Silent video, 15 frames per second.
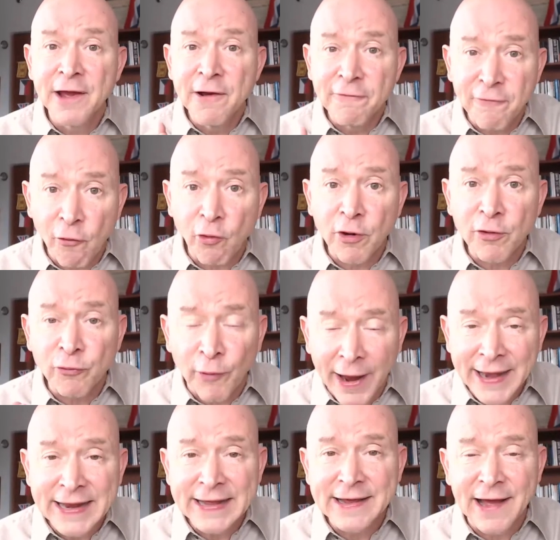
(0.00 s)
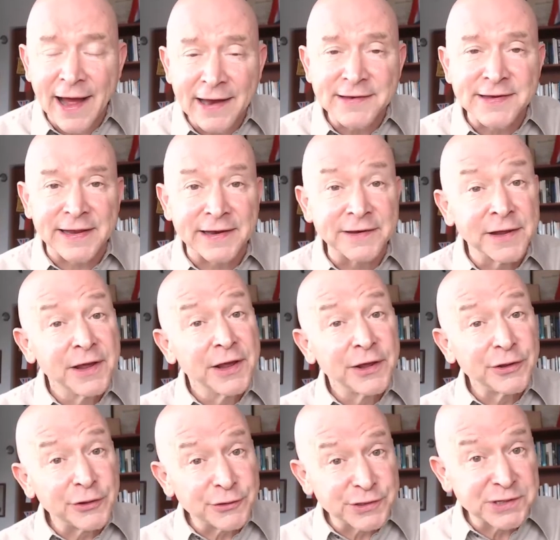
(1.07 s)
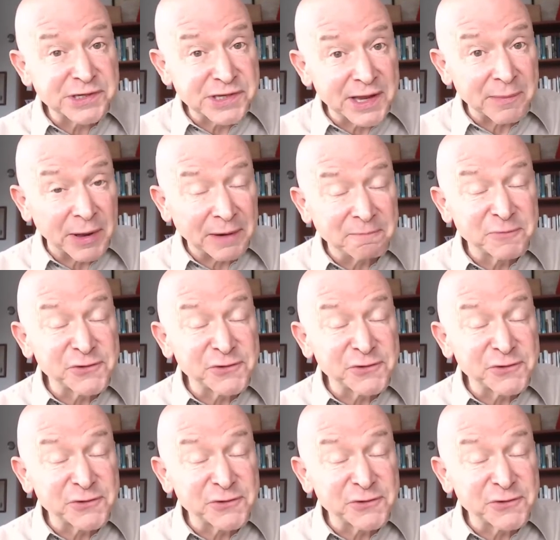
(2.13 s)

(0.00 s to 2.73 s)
for writing content using Steemit.